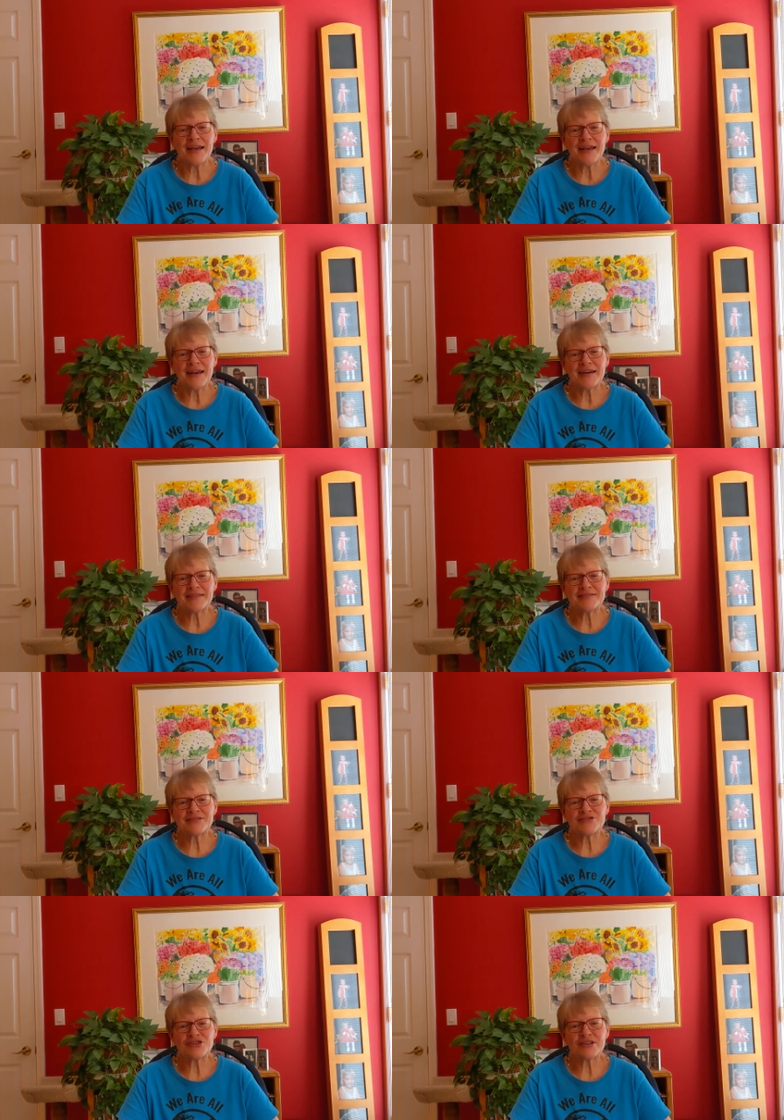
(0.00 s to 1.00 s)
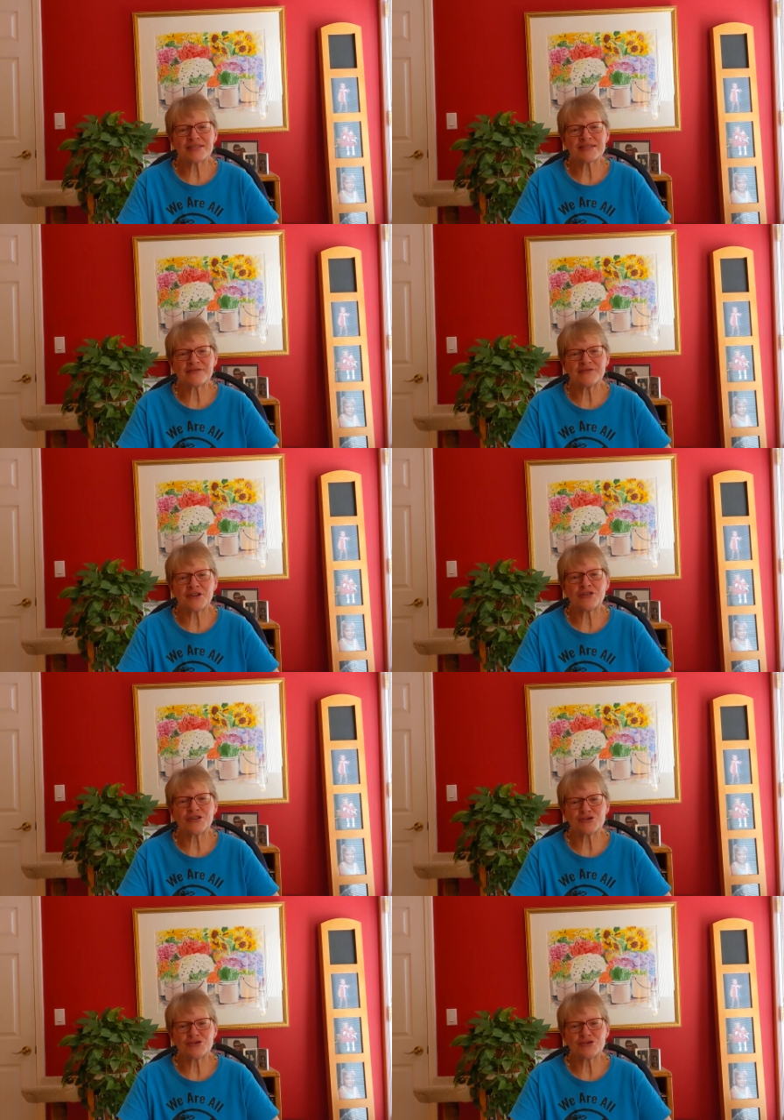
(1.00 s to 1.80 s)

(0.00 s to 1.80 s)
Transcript: and just very